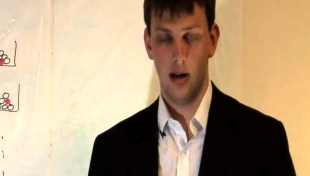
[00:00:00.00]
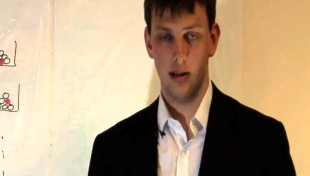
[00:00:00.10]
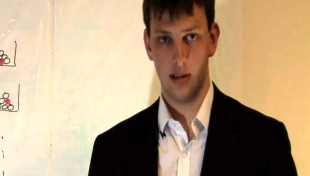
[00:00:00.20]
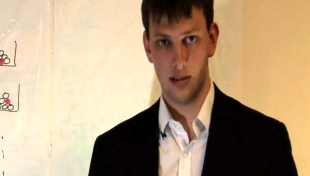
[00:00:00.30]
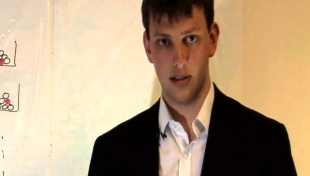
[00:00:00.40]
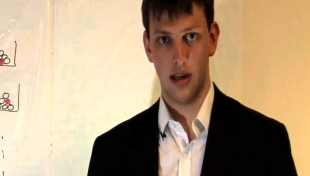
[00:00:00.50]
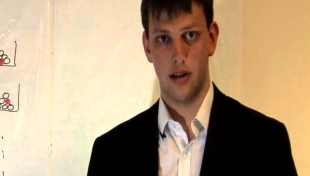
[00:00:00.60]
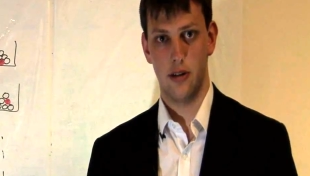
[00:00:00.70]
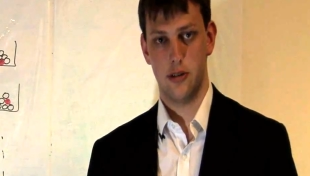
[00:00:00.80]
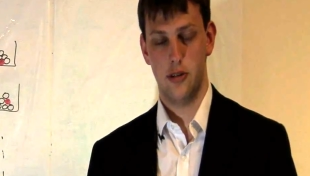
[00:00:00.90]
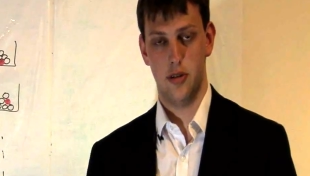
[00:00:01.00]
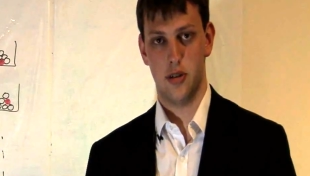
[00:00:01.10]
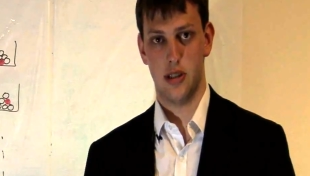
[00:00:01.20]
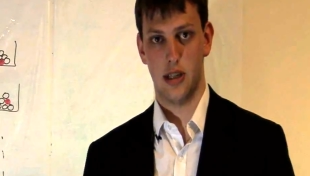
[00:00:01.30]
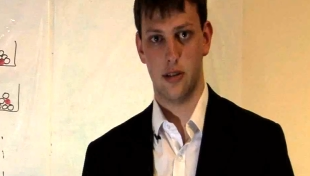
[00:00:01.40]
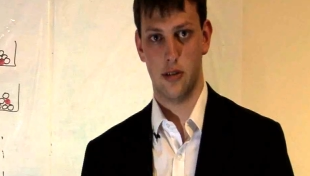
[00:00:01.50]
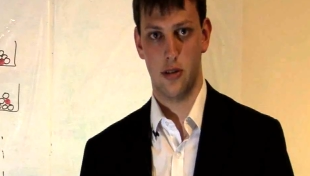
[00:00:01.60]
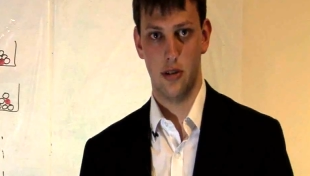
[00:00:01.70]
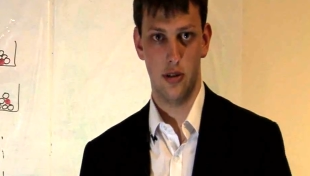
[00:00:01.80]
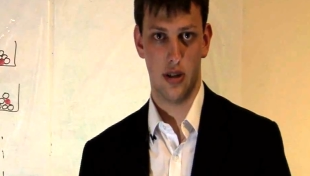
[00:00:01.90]
As I say, not too contentious
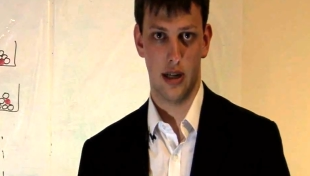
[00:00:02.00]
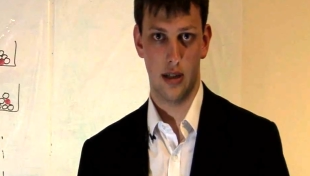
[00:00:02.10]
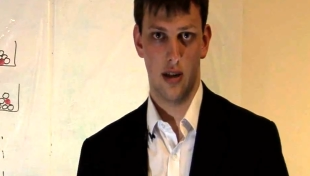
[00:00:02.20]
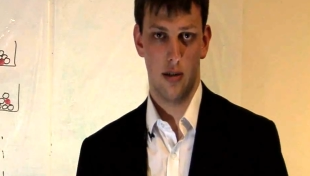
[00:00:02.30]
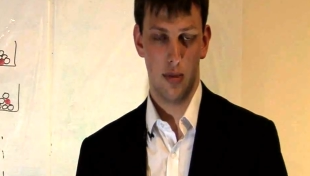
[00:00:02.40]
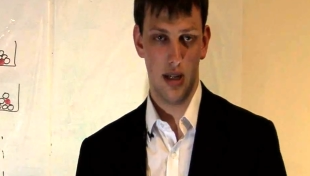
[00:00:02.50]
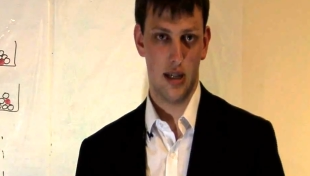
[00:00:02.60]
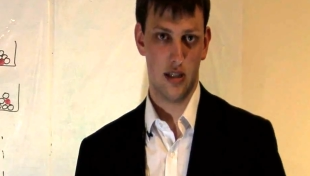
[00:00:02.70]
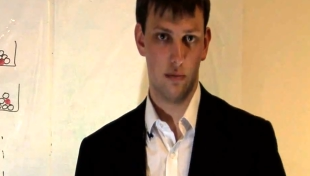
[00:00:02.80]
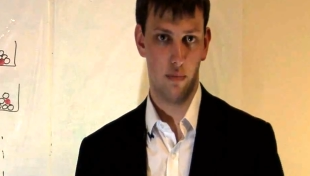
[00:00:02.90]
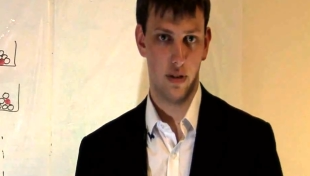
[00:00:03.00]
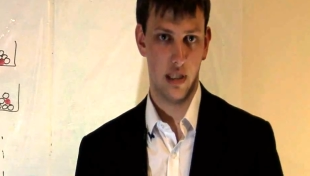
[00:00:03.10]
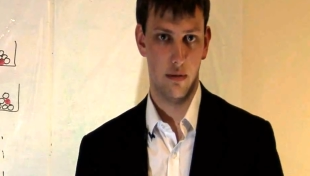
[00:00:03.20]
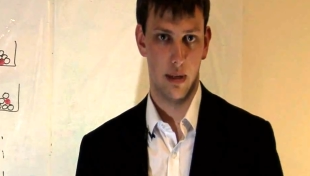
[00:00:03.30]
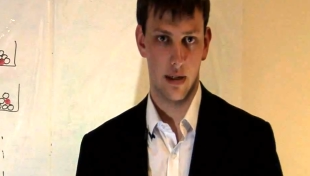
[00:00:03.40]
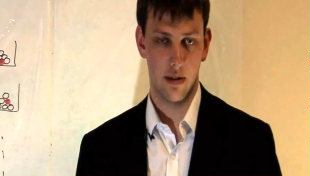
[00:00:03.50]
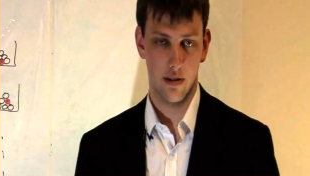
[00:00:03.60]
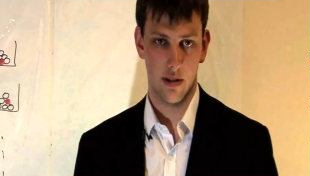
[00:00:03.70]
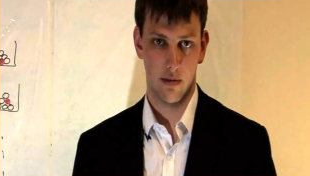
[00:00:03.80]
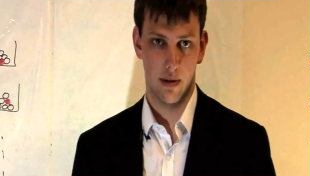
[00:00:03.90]
to look at, but it has some pretty weird
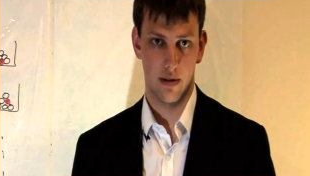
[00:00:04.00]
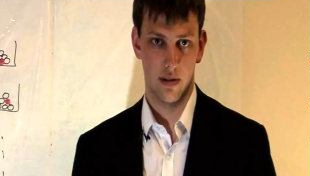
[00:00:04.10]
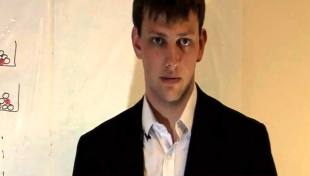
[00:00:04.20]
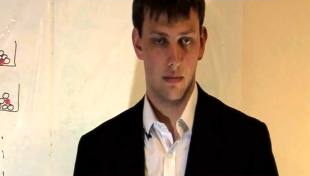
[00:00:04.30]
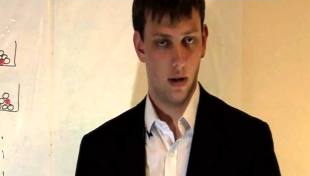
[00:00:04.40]
consequences.